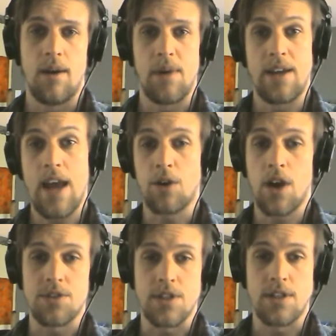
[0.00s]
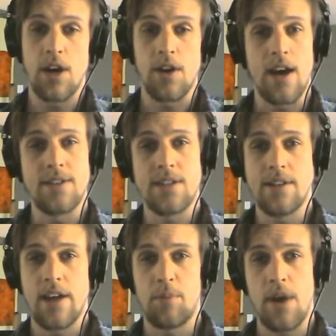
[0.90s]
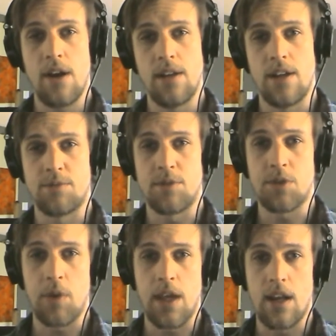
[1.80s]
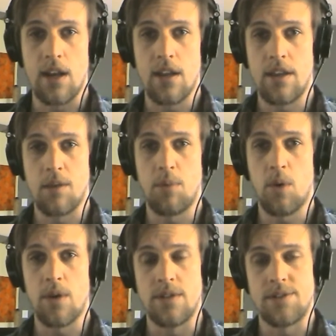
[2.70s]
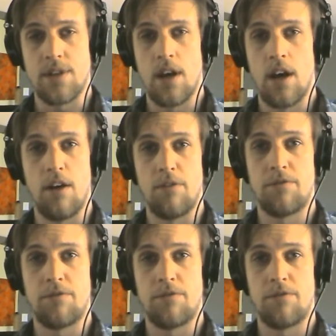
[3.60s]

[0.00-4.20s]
And now coaching Dota, I see a lot of parallels between the importance of